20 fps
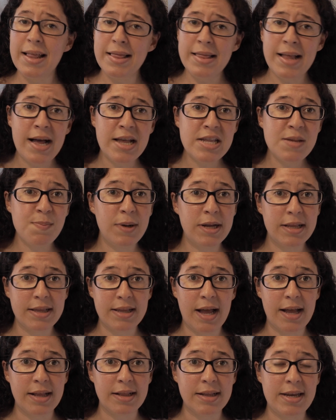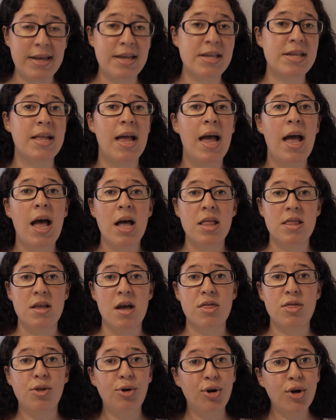And last but not least,
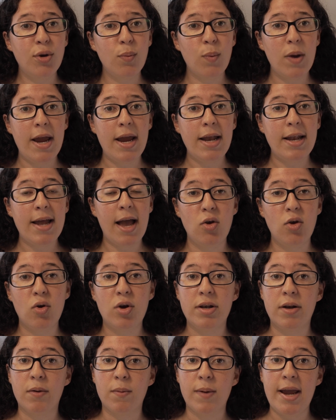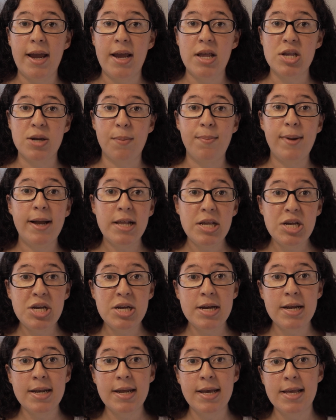the third way you can arrange a
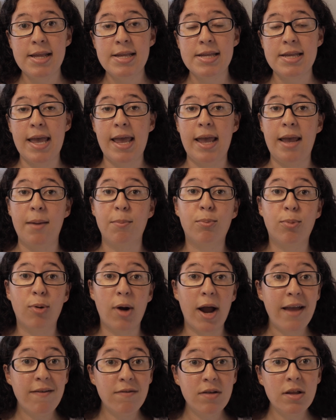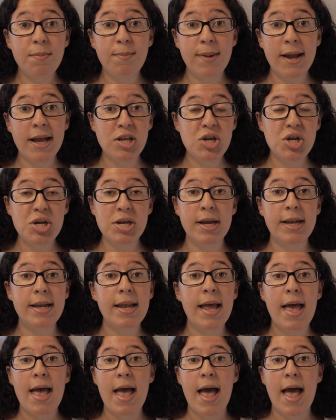pension is a private pension.